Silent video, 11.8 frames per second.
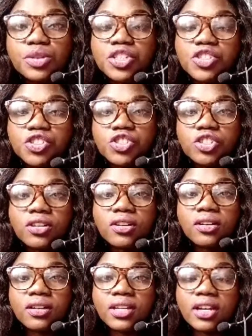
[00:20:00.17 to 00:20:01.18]
reach
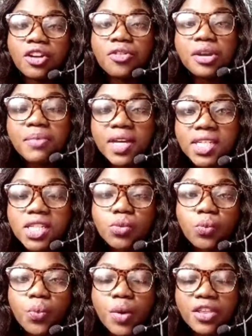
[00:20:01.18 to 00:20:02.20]
an agreement
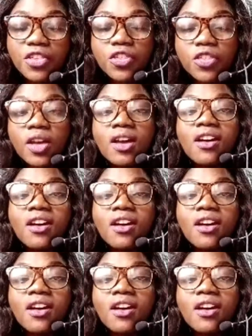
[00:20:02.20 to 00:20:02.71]
with